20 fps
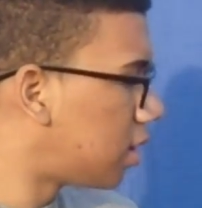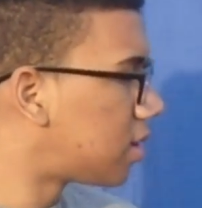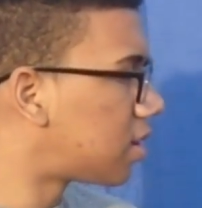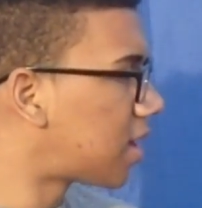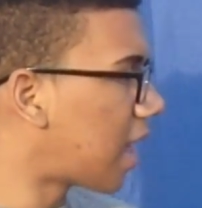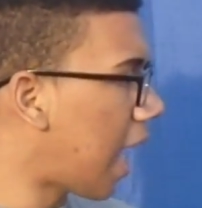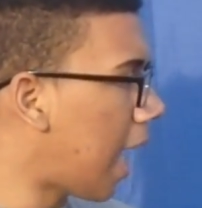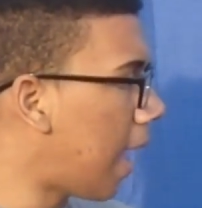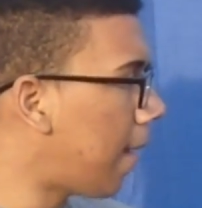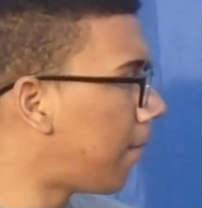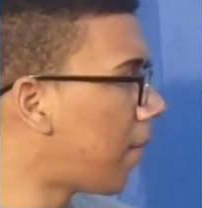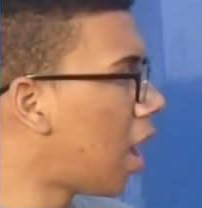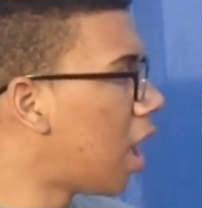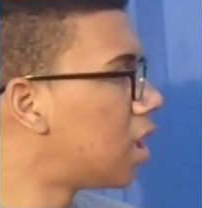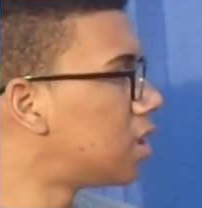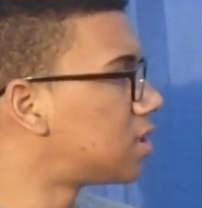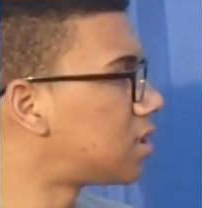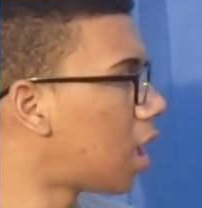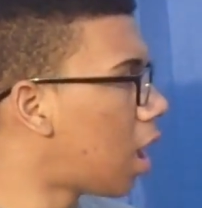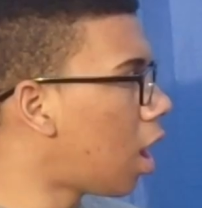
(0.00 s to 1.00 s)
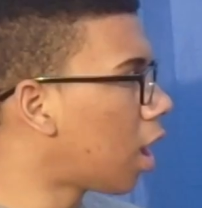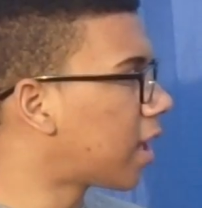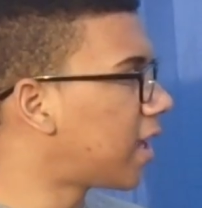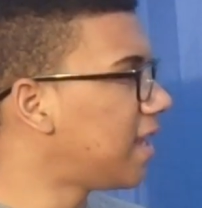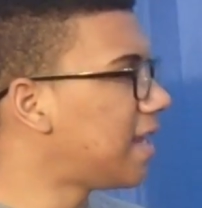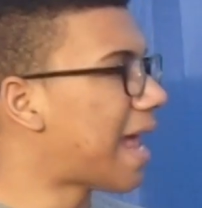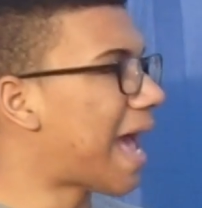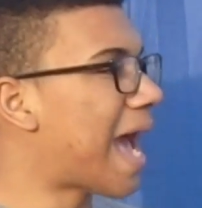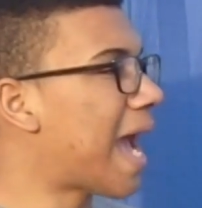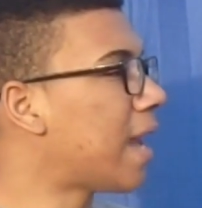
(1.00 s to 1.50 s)
Stop
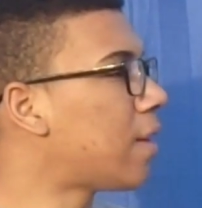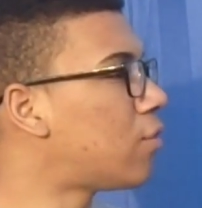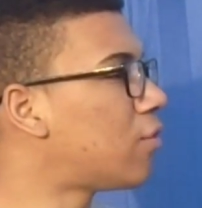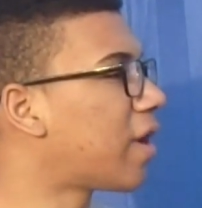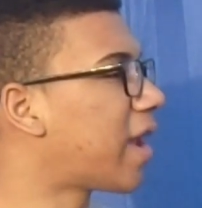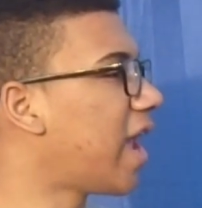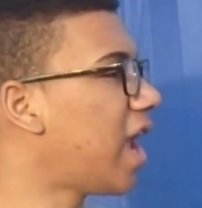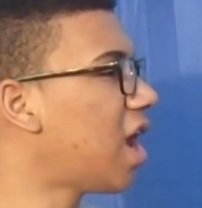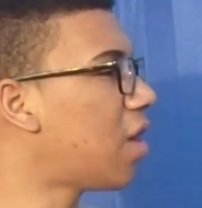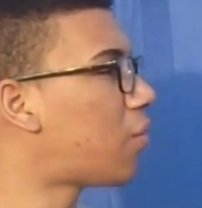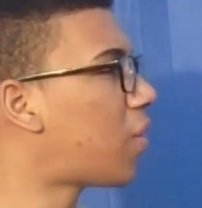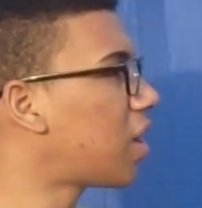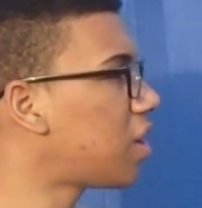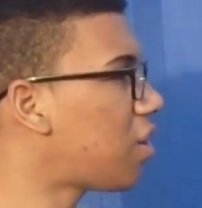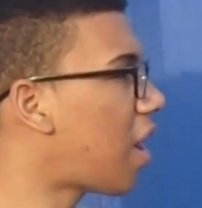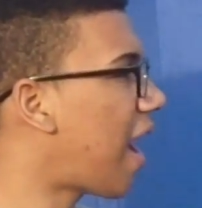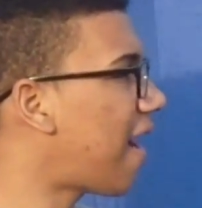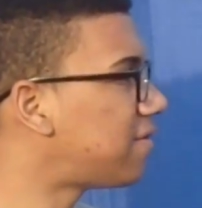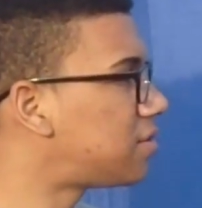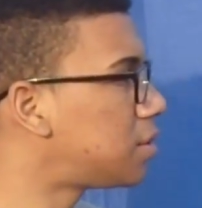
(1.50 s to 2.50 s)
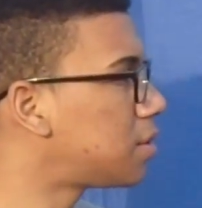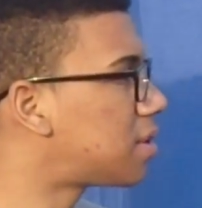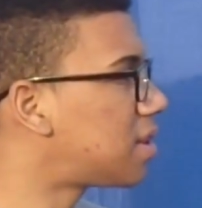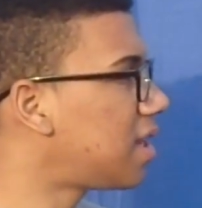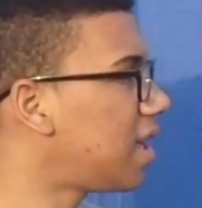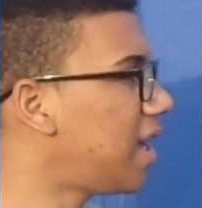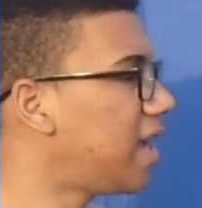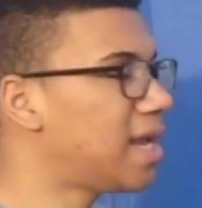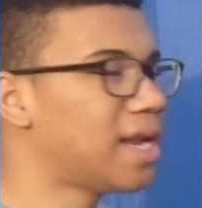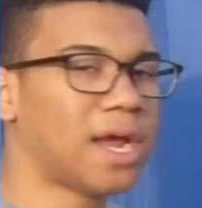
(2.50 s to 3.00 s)
talking. I don't care what you have to
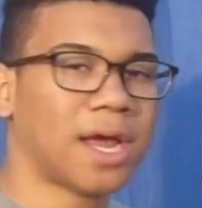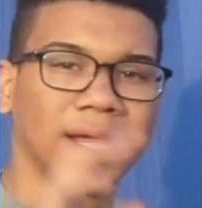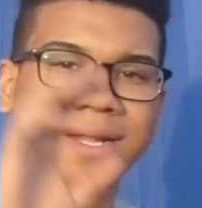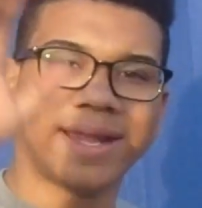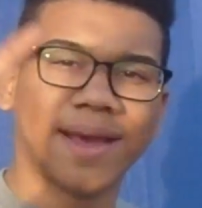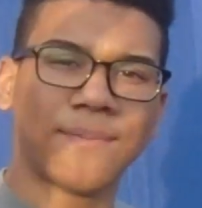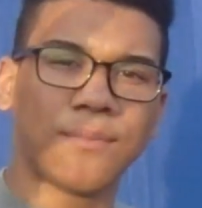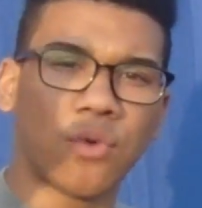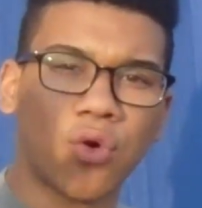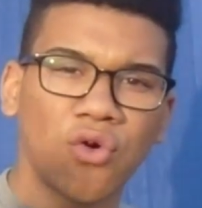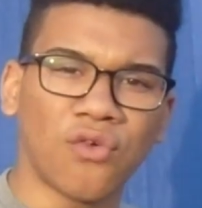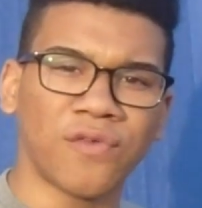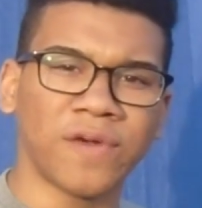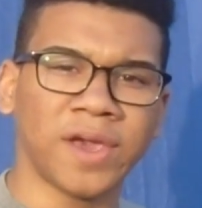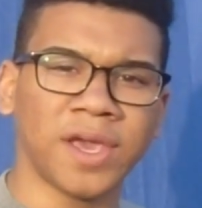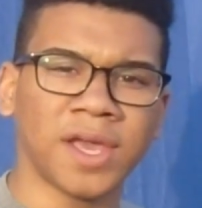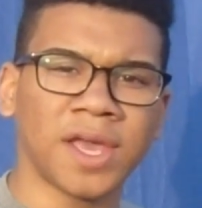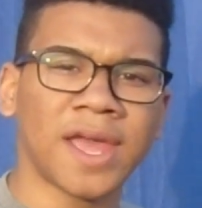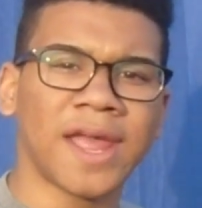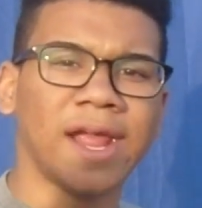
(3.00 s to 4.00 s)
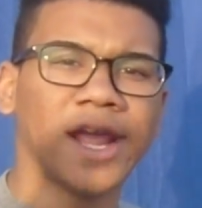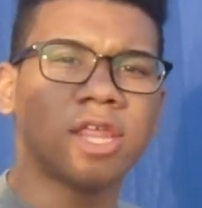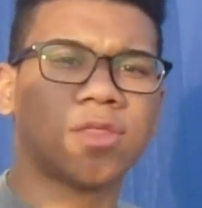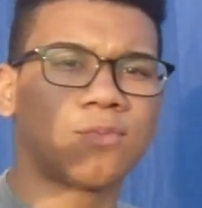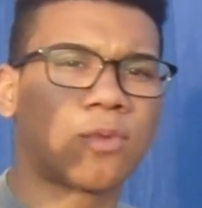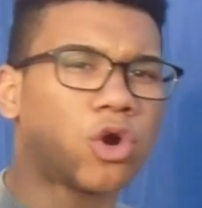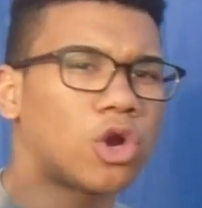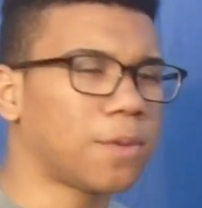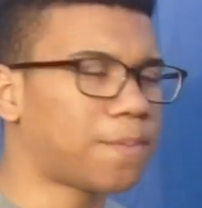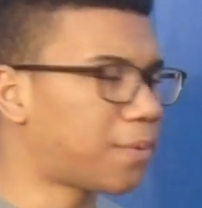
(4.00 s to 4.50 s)
say. The movie is
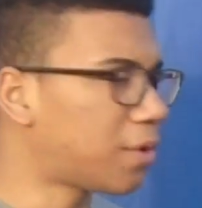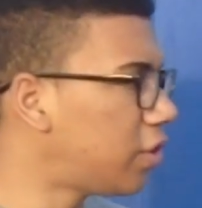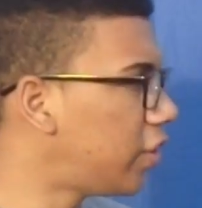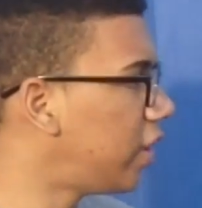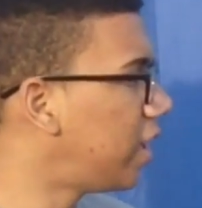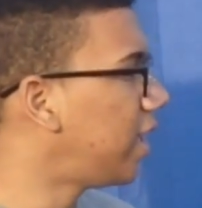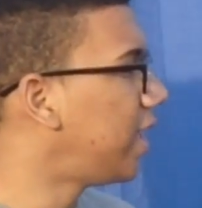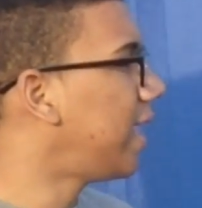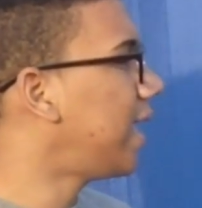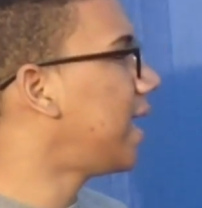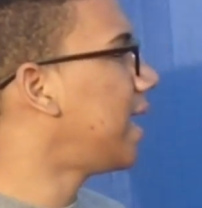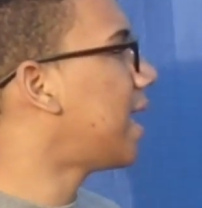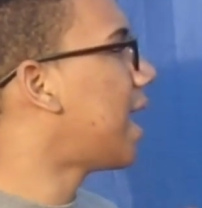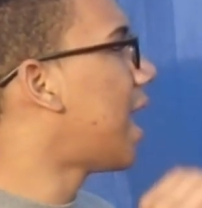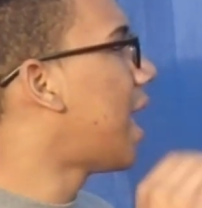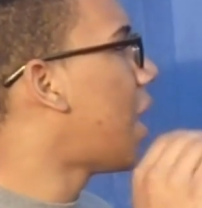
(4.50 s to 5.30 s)
more important than